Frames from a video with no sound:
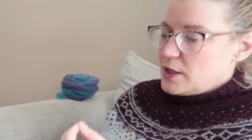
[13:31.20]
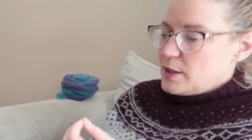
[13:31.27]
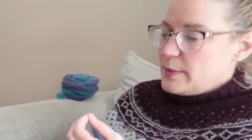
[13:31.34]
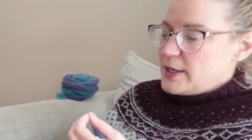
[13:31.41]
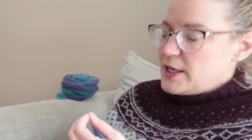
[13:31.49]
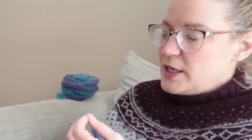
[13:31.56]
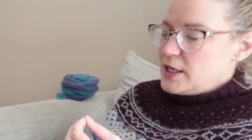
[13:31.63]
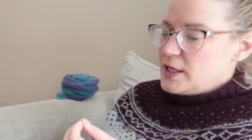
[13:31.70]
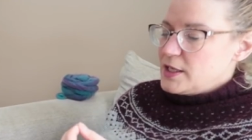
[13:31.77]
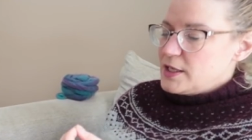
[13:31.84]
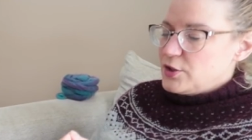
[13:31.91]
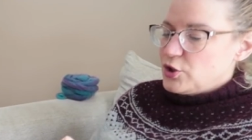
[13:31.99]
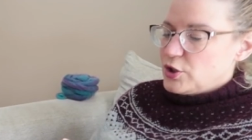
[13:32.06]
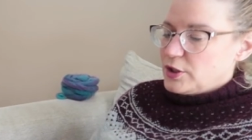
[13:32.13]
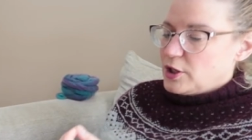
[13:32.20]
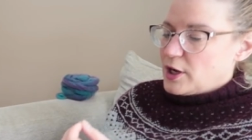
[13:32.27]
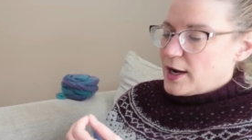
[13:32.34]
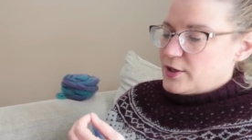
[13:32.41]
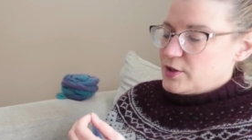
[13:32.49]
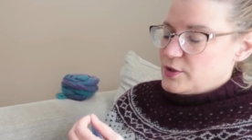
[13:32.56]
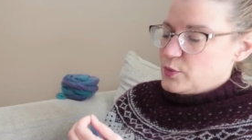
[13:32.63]
The beginning of this
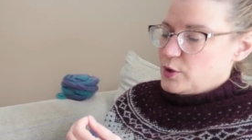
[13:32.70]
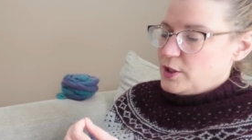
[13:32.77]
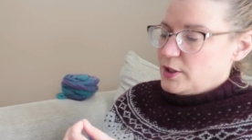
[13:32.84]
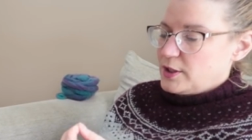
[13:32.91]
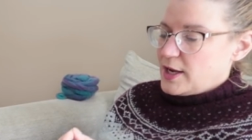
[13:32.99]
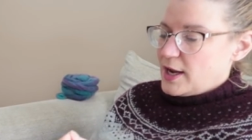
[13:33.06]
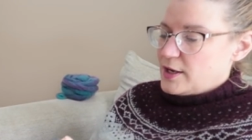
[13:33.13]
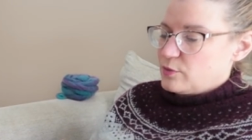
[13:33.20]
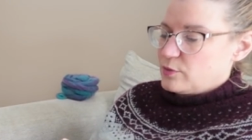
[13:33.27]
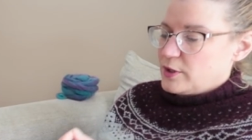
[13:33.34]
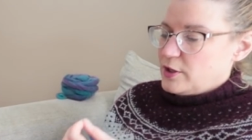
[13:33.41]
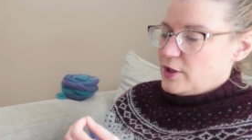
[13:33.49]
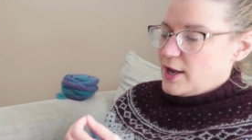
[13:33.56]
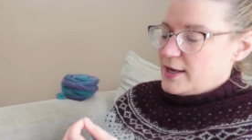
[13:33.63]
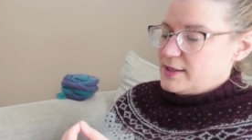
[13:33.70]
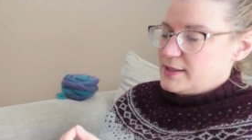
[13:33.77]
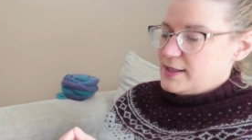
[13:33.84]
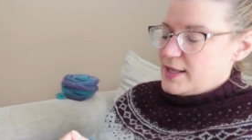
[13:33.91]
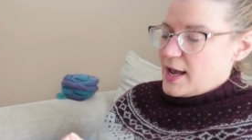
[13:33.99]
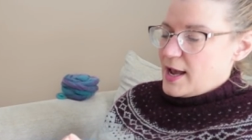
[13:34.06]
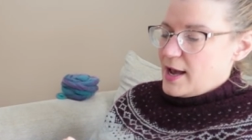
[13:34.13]
year, I just really kind of
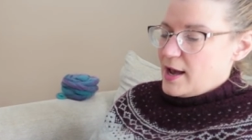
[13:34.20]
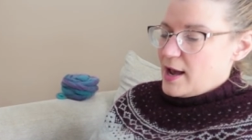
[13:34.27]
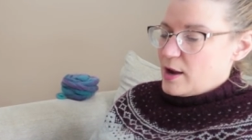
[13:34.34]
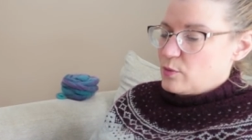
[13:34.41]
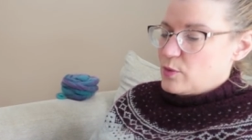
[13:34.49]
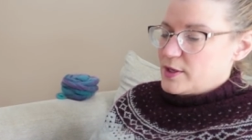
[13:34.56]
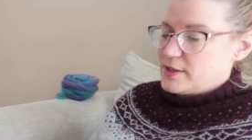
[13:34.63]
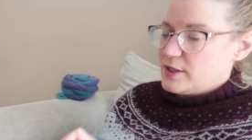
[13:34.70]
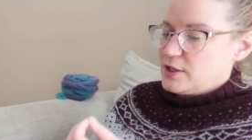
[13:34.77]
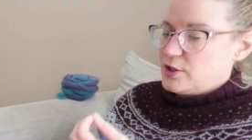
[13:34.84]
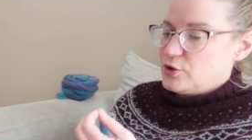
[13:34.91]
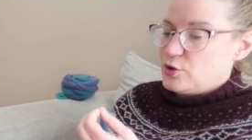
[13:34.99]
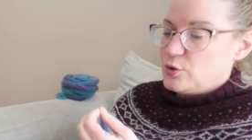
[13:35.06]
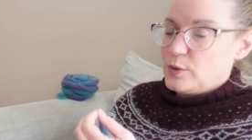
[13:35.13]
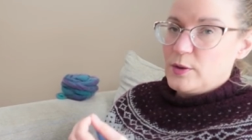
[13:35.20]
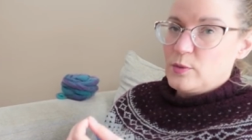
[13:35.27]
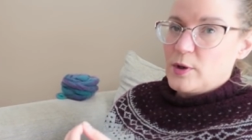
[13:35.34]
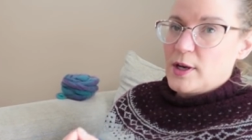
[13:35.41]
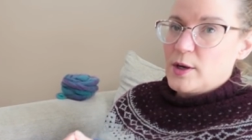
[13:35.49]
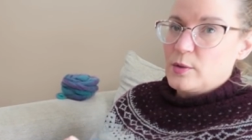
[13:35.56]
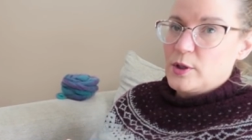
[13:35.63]
realized that I wasn't doing
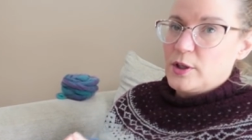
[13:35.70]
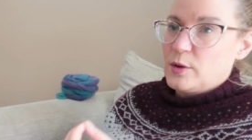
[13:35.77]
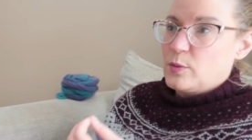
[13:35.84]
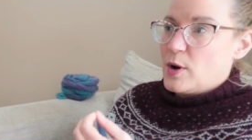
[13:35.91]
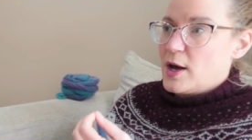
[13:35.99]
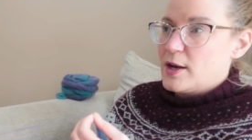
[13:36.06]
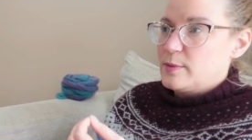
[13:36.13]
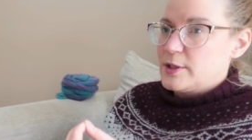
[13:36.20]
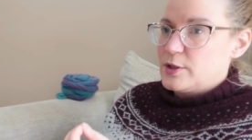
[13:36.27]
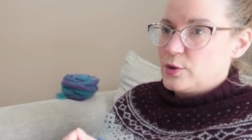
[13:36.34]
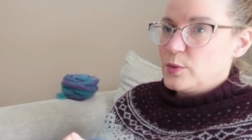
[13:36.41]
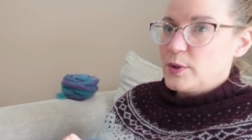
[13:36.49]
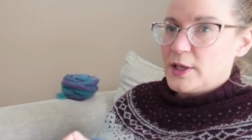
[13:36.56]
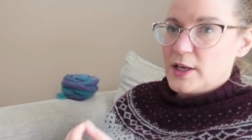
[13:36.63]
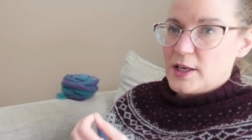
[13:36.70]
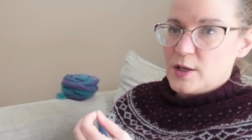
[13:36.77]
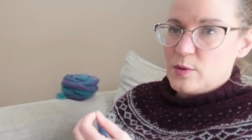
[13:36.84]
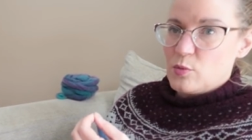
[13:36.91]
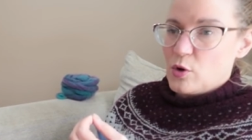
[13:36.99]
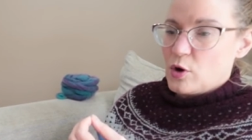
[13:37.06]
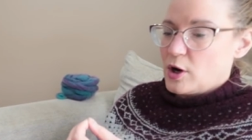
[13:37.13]
what I really want to be doing
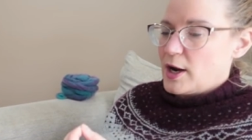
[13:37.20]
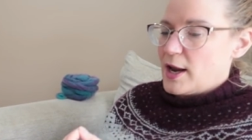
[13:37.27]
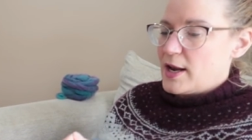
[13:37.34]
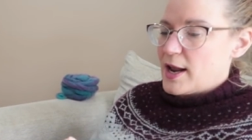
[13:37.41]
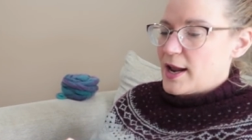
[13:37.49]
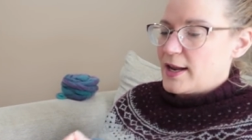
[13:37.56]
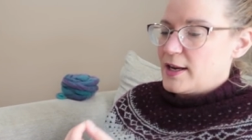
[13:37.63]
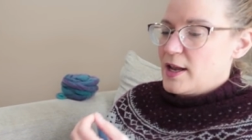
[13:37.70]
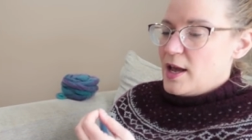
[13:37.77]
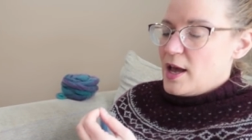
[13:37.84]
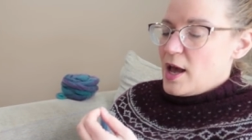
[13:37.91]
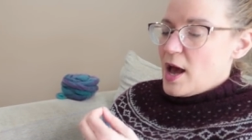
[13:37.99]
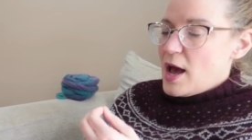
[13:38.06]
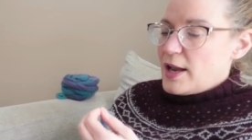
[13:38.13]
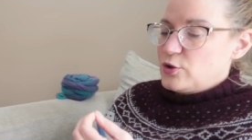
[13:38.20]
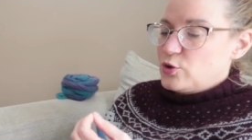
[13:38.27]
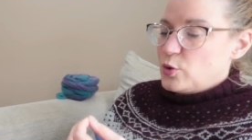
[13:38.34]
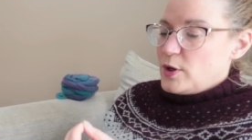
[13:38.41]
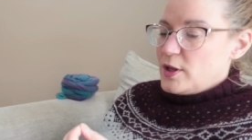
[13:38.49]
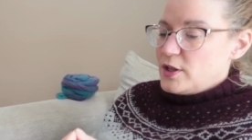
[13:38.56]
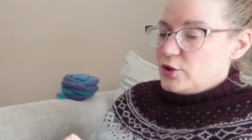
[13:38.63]
anymore, and I
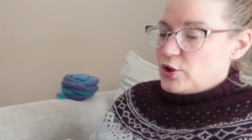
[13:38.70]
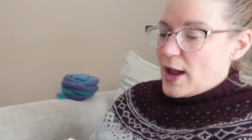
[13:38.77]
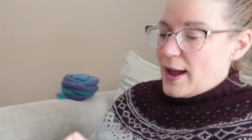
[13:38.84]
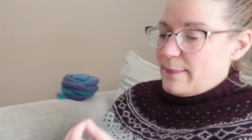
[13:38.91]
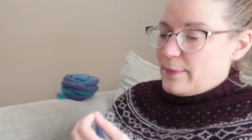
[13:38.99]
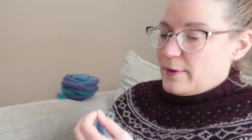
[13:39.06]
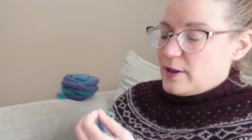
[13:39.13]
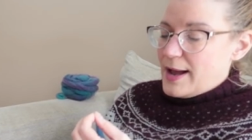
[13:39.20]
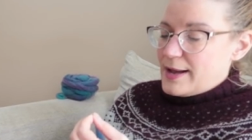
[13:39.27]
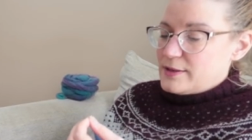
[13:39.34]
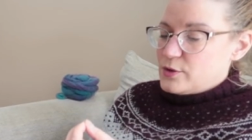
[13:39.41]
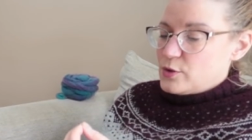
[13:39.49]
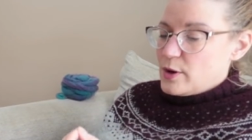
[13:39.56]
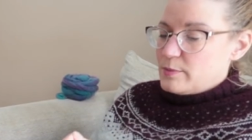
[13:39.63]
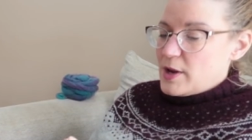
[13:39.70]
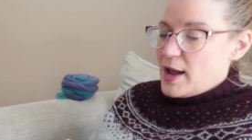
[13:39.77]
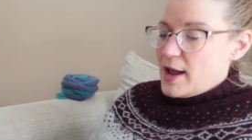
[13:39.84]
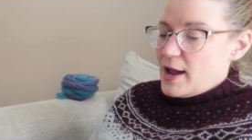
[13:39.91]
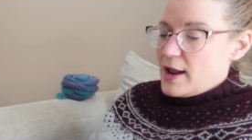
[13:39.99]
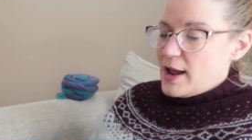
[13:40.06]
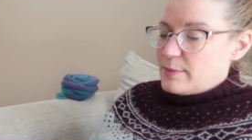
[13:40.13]
enjoy the shop a lot, so I'm
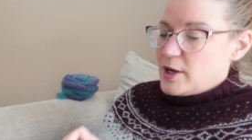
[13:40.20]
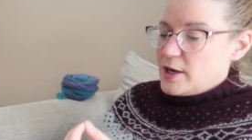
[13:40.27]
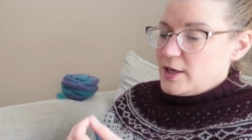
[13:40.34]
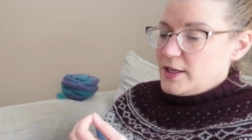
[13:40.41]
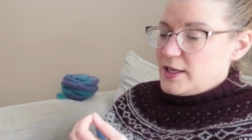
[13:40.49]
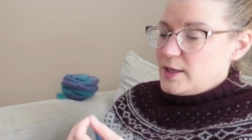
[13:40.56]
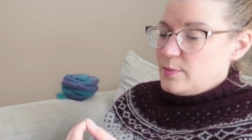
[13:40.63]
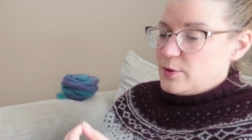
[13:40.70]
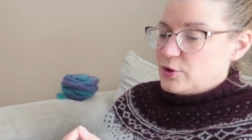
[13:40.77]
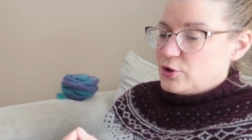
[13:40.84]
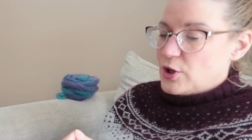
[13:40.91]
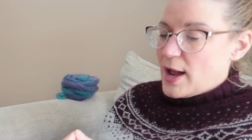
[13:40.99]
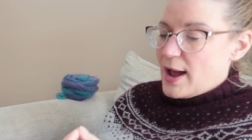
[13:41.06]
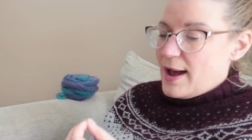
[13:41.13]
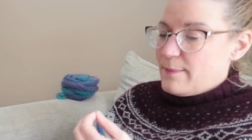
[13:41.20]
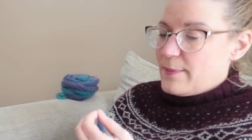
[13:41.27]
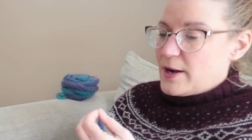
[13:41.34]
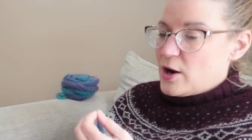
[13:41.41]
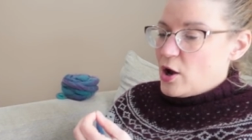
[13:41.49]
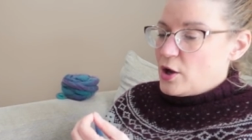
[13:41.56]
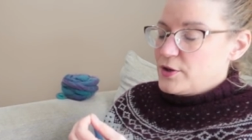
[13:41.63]
gonna keep the
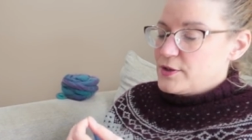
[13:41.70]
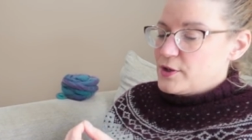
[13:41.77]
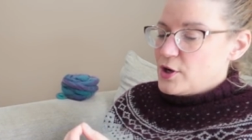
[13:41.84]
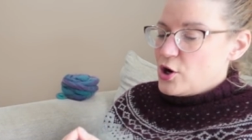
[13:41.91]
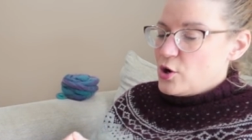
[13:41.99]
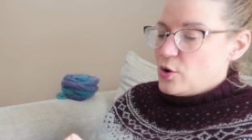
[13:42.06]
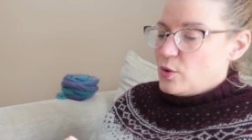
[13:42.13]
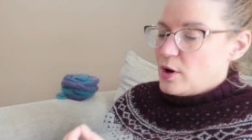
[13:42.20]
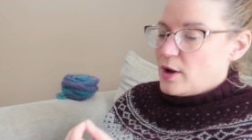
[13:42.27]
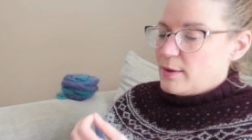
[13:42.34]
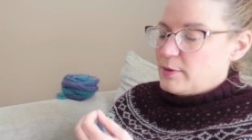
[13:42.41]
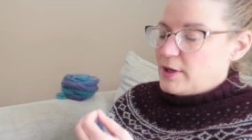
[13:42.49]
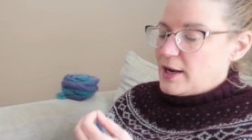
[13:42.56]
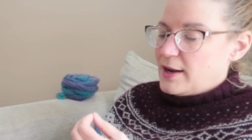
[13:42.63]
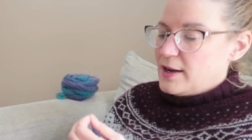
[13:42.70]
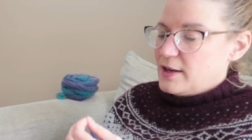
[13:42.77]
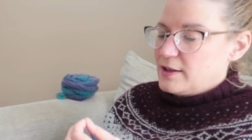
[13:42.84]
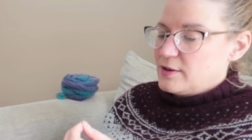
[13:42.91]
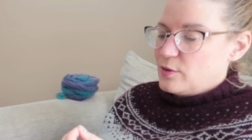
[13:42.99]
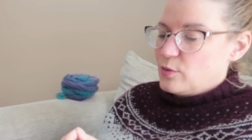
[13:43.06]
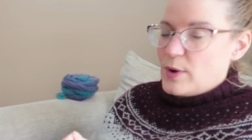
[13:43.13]
shop. And also, I mean,
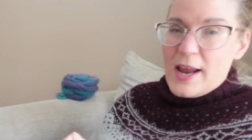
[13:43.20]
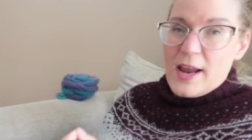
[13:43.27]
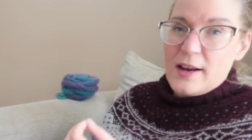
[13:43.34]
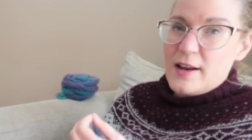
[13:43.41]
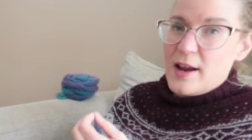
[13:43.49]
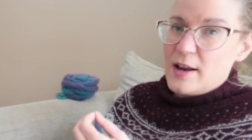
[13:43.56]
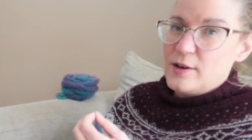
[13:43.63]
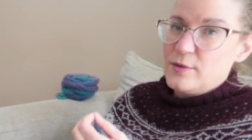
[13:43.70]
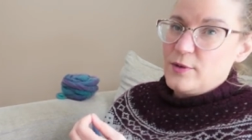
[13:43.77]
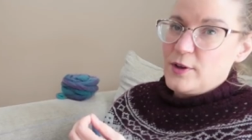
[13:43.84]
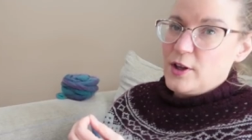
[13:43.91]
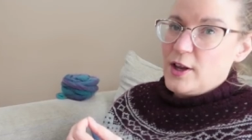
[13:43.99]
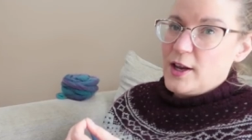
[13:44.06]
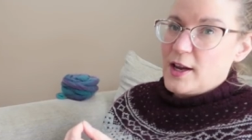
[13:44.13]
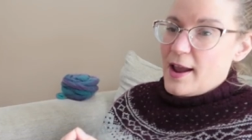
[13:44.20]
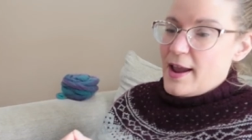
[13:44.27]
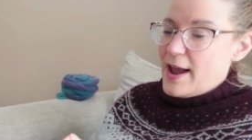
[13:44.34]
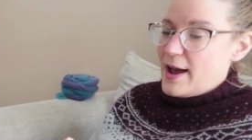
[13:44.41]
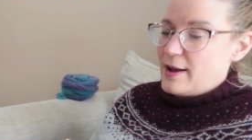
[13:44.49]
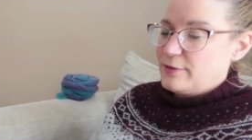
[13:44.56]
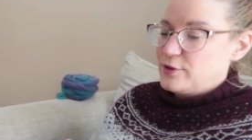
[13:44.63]
in a way I kind of feel like I
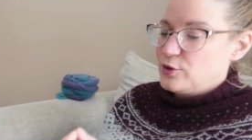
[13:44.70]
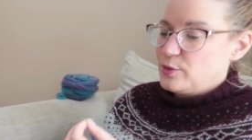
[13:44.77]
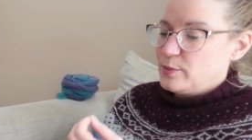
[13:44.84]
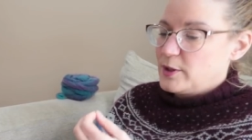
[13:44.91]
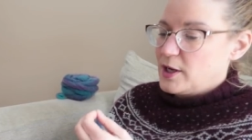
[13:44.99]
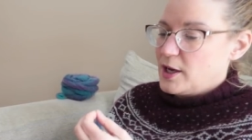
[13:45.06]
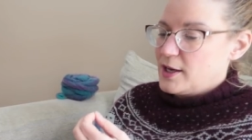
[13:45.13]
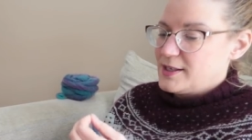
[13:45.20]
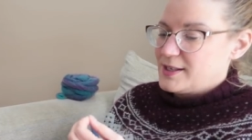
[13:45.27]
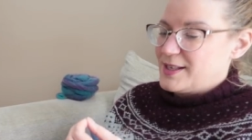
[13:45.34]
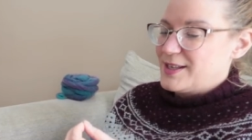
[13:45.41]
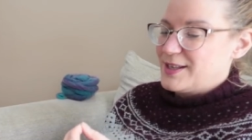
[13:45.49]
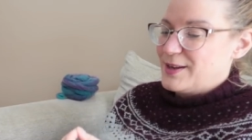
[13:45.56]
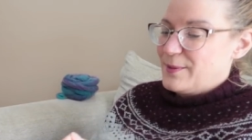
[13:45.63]
have to, because